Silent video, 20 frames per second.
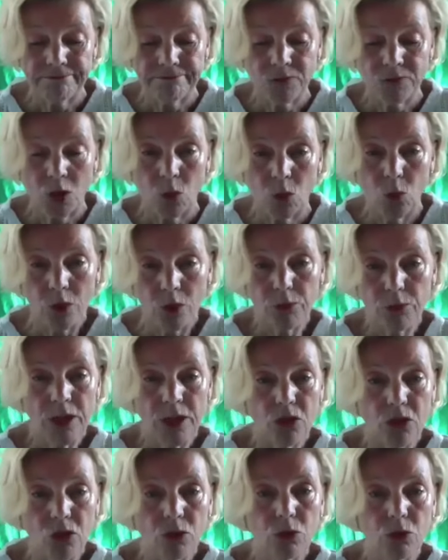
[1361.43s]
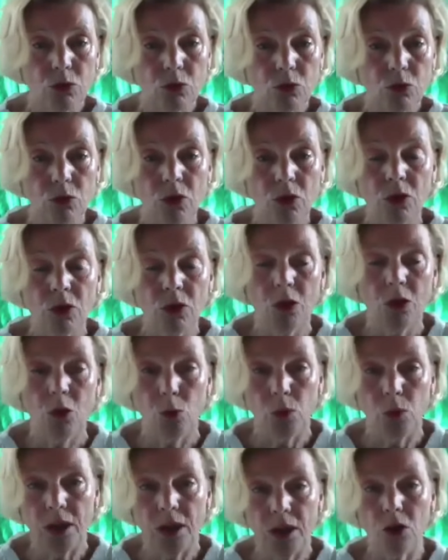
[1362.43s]
What we do,
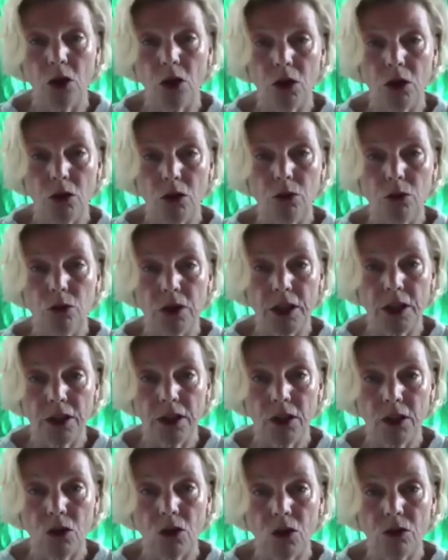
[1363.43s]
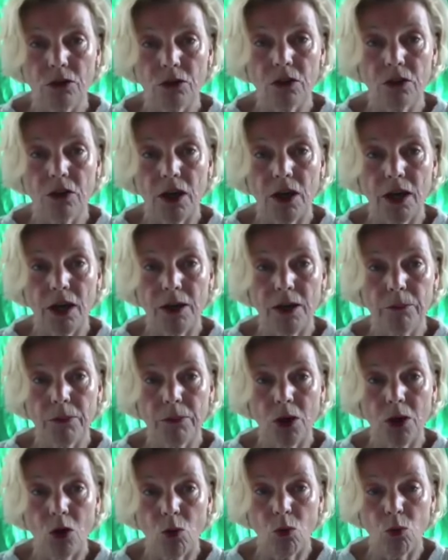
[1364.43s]
we are looking all the time
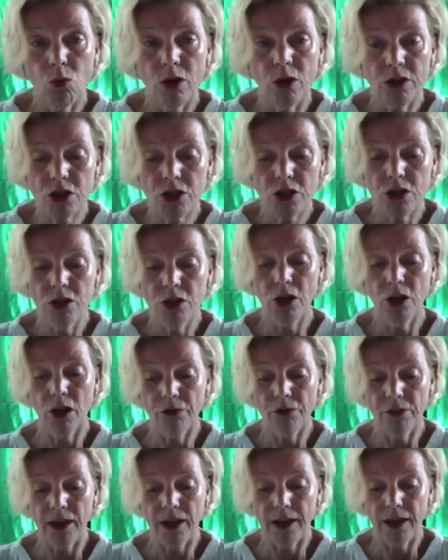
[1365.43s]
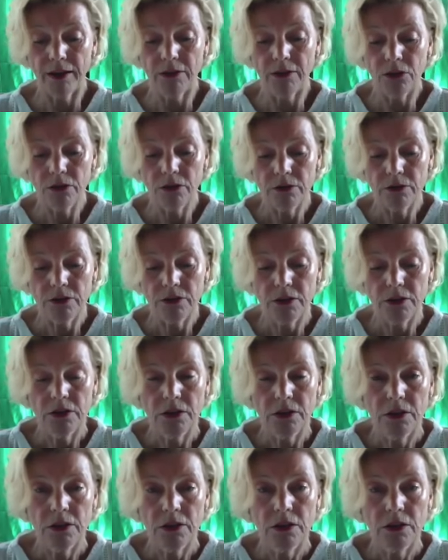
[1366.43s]
on what's not there
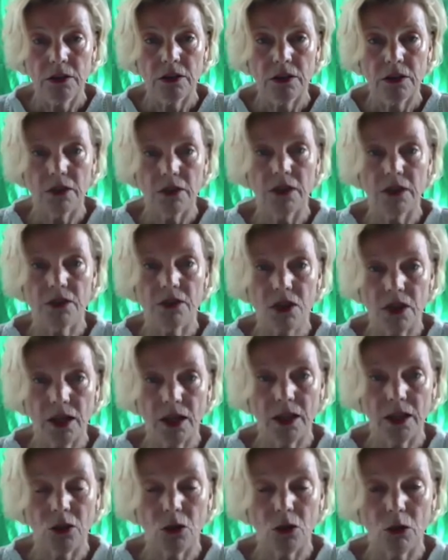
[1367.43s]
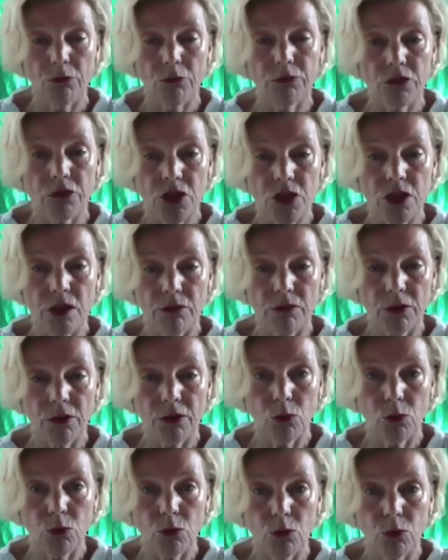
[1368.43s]
instead of receiving
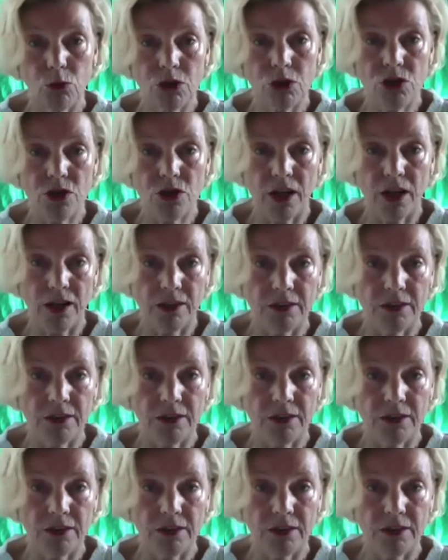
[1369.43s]
what's there.